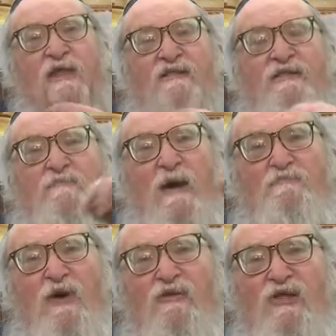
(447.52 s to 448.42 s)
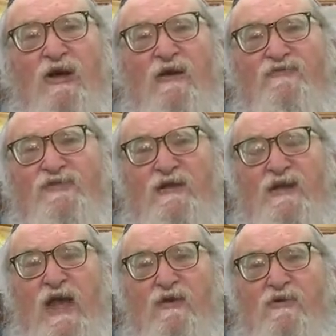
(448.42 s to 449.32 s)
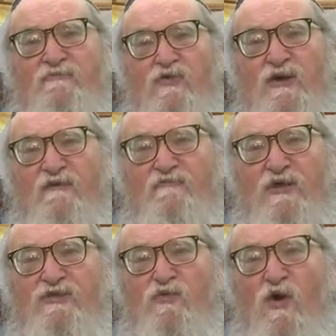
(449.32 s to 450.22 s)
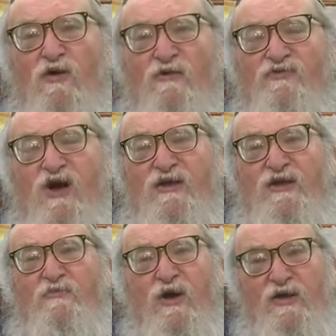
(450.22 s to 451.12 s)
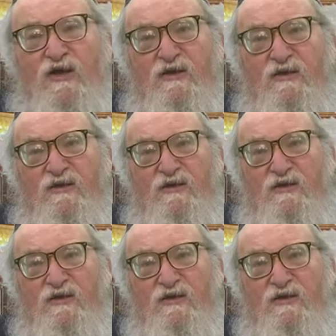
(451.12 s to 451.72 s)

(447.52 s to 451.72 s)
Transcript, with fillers: that the Mapala of Sancheriv would have been the war of Gog and Magog,